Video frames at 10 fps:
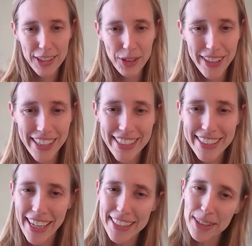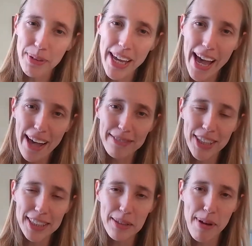Trinity Saints, we have
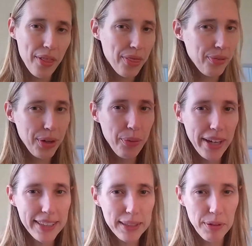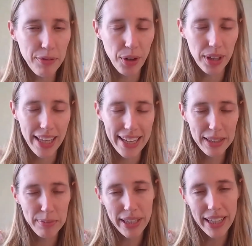just about 3 weeks before
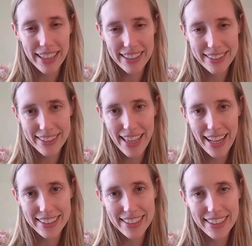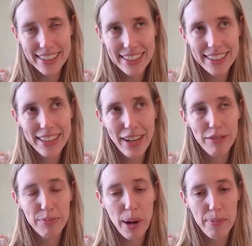Lent begins, that season
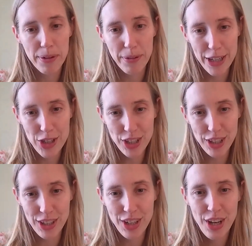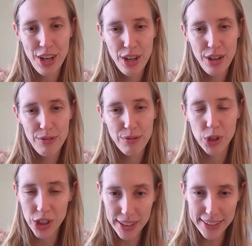of preparation
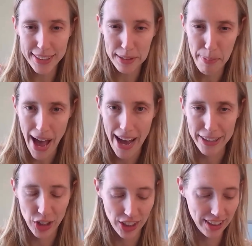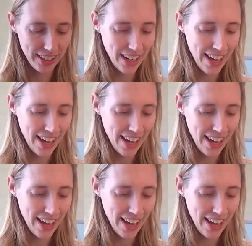for Jesus's passion.